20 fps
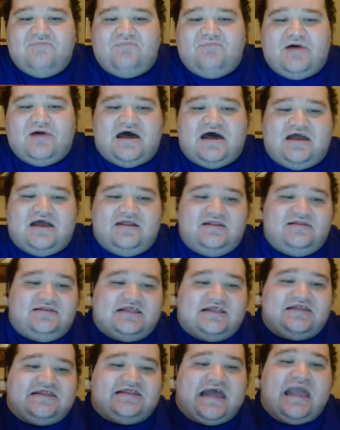but
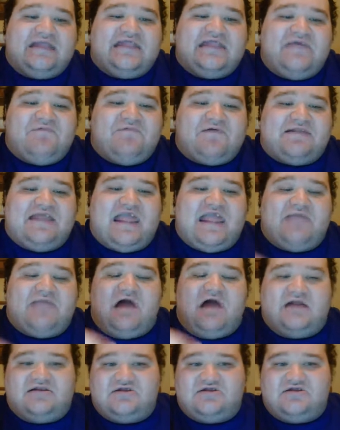the scientific
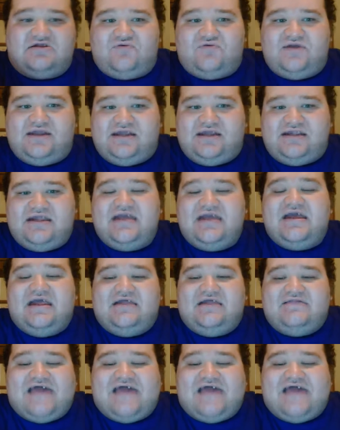name on the screen,